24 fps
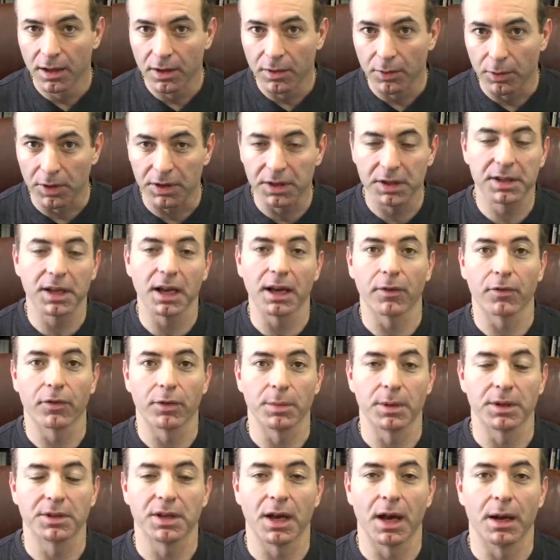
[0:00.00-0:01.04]
We're going to take it
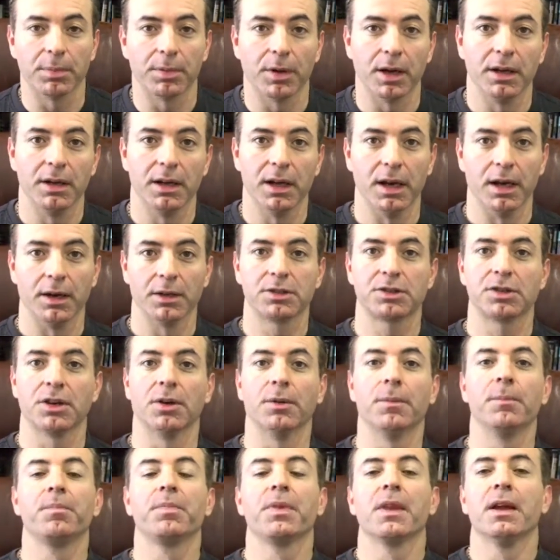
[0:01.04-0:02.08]
from the top right now.
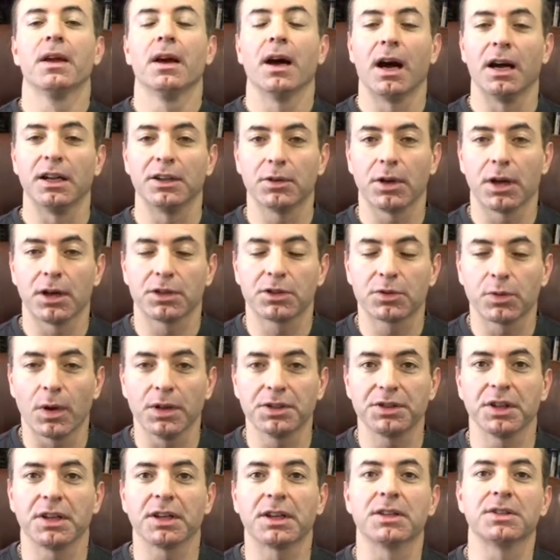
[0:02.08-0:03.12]
So I just
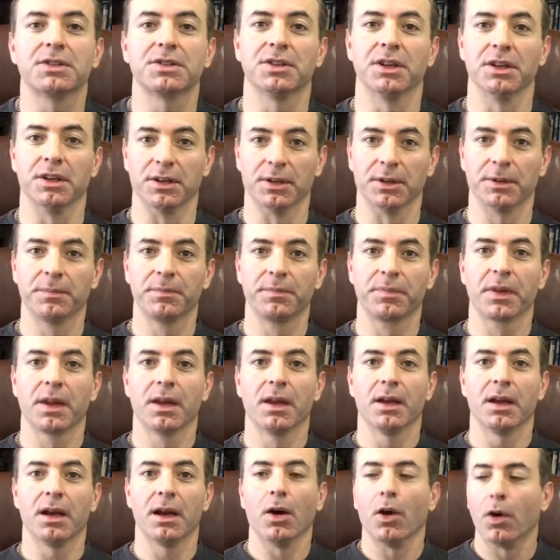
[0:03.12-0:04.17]
want you to consider,
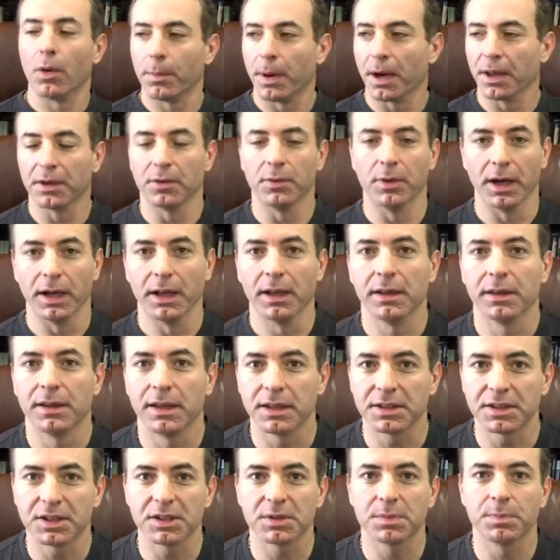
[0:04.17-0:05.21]
oh, and by the way,
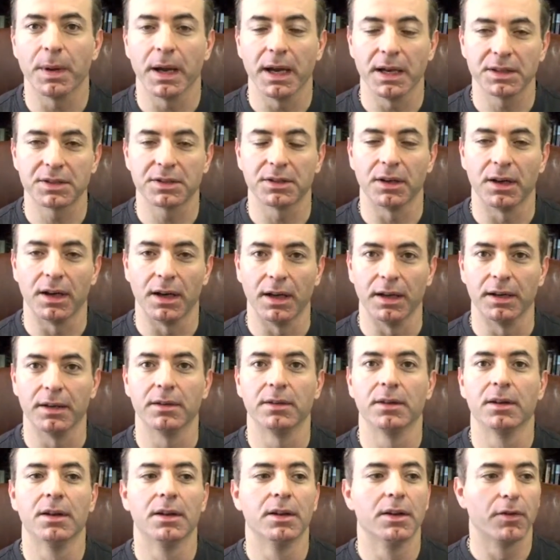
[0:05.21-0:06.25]
this is based
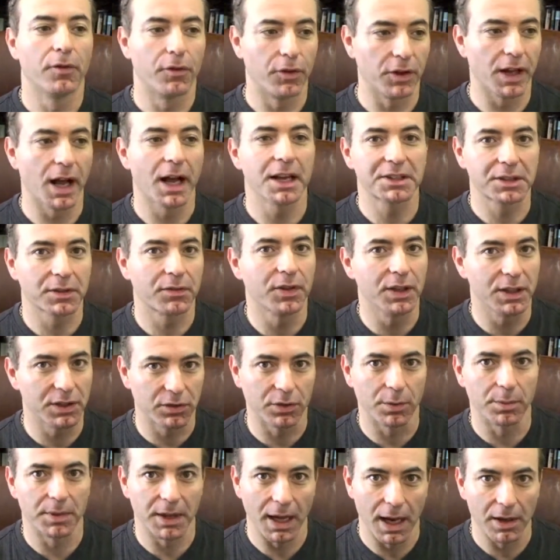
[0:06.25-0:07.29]
on philosophies
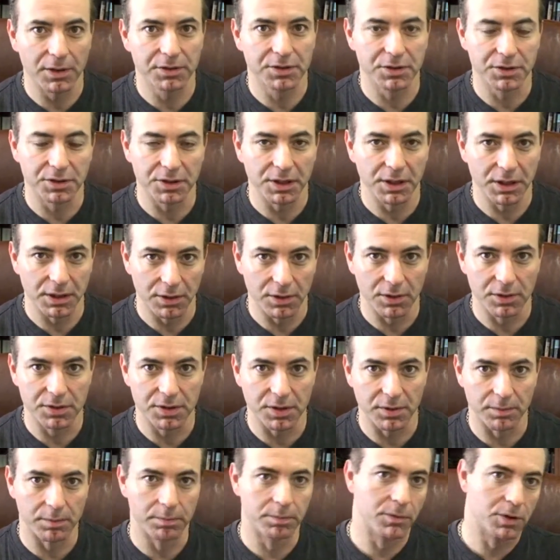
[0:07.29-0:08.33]
from thousands of years
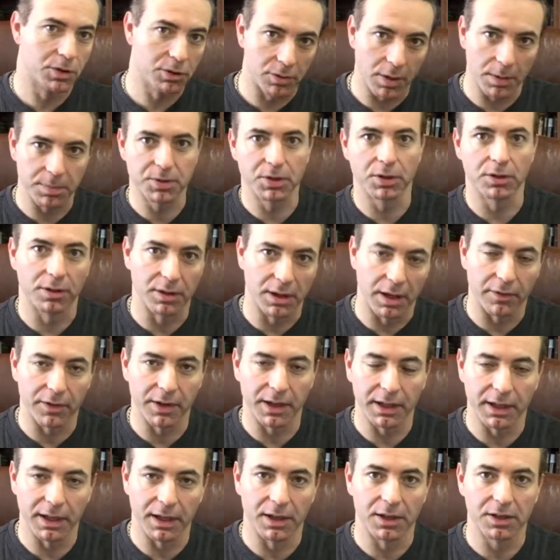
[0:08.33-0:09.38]
of scripture and
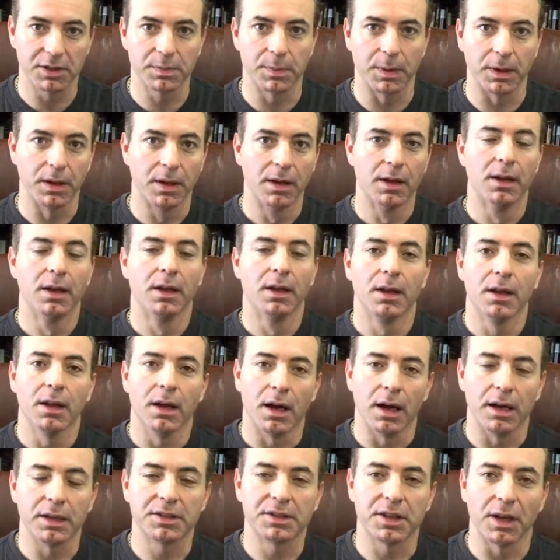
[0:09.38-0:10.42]
everything else, but
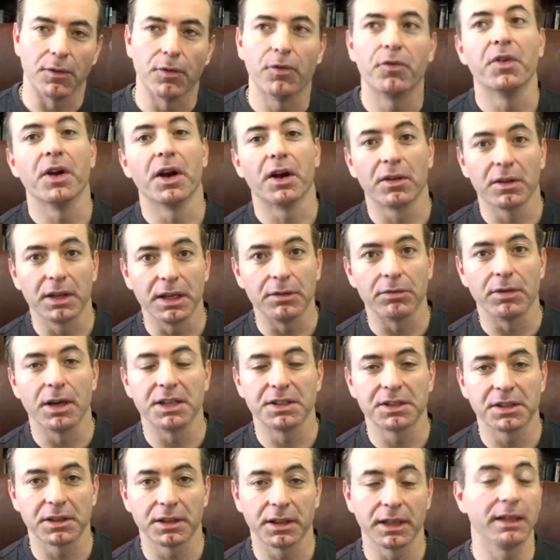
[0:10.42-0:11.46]
I'd say fairly
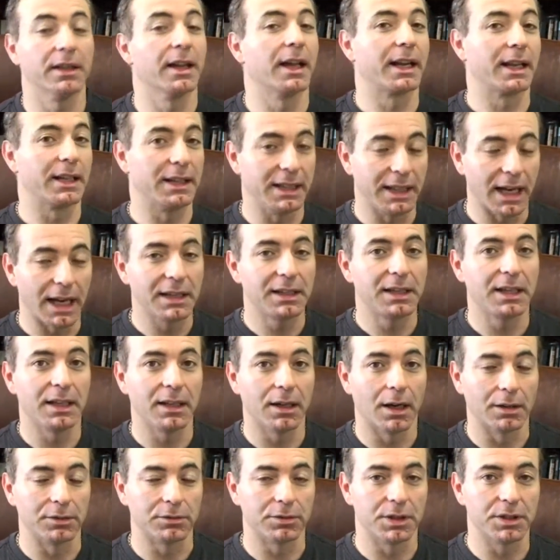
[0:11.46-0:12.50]
recently, like in the
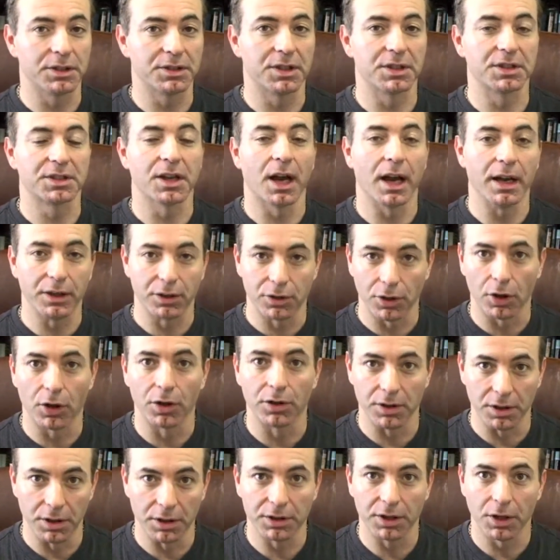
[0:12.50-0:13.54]
1800s, this guy
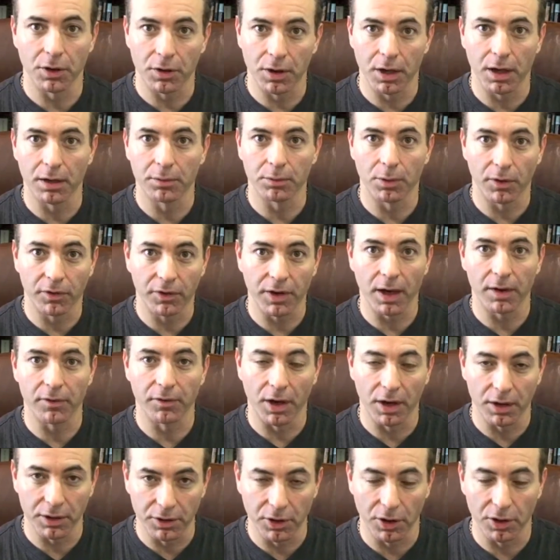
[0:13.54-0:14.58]
Goethe, Johann Wolfgang
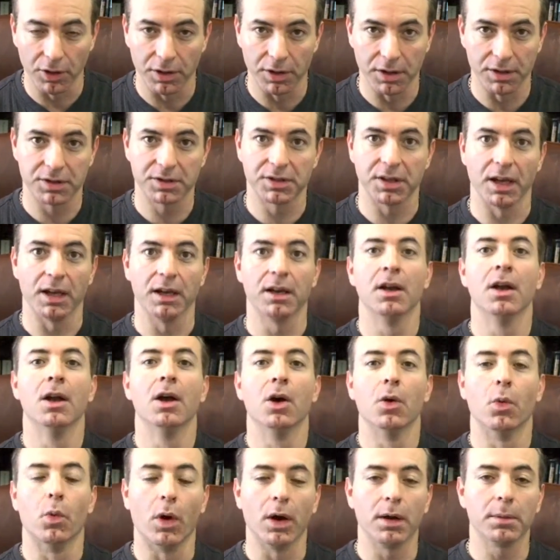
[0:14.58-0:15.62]
von Goethe, said,
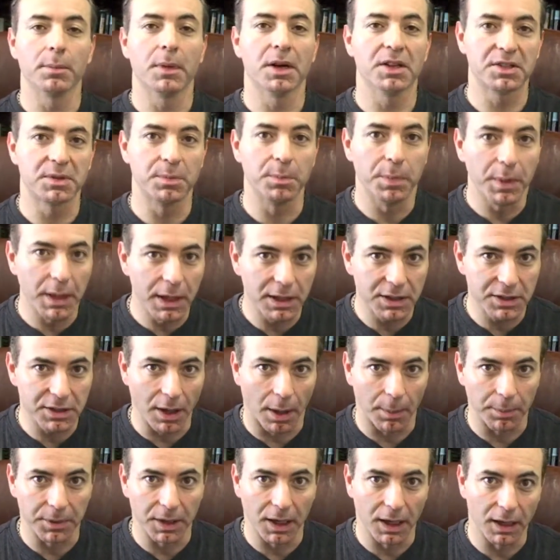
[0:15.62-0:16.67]
one must be
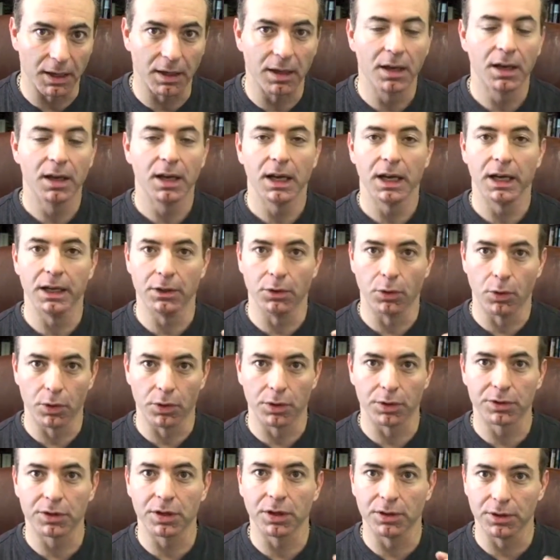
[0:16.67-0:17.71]
something in
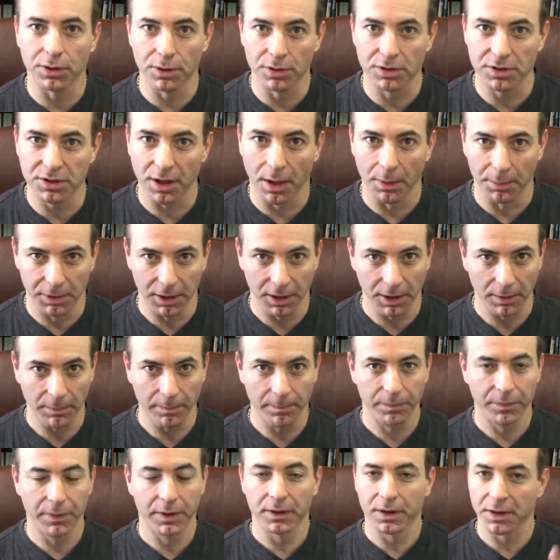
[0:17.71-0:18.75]
order to do something.
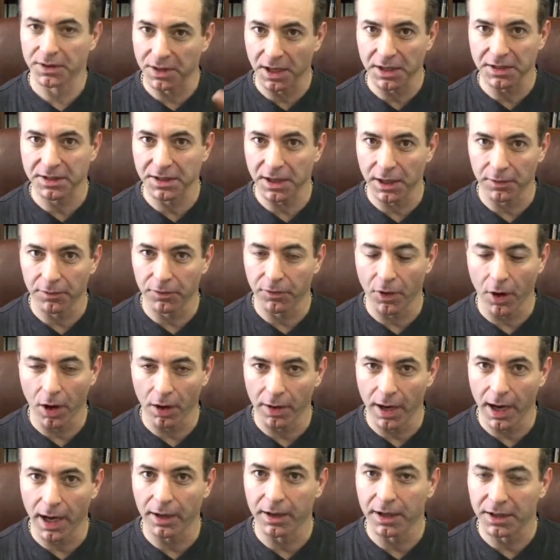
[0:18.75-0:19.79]
Does that sound
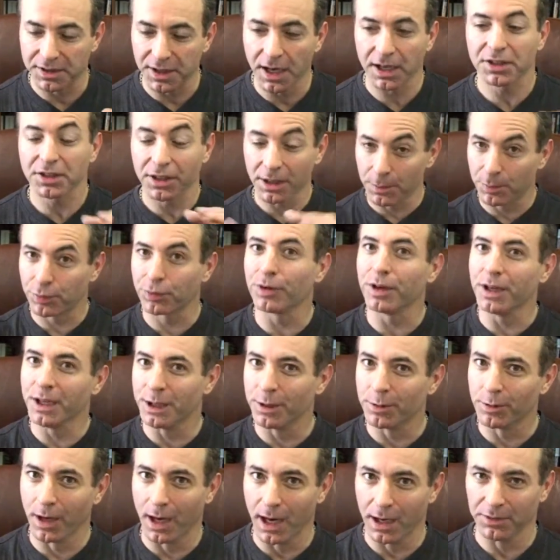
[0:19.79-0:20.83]
far out? It's actually pretty
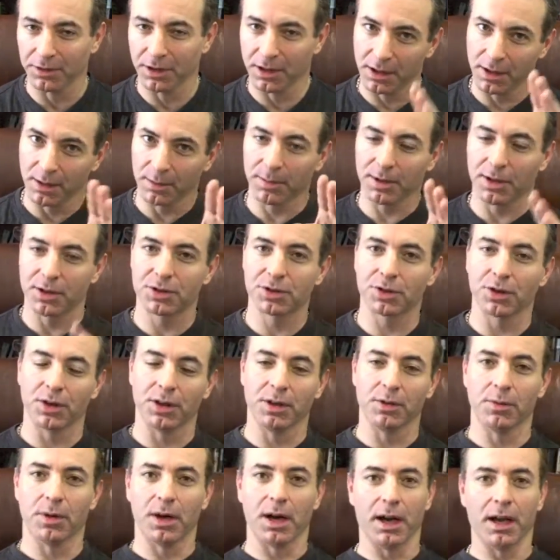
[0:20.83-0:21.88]
grounded, and I'm going to show
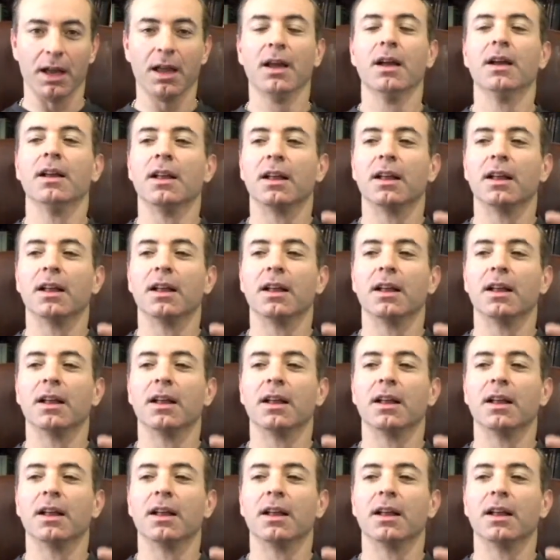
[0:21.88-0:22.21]
you why.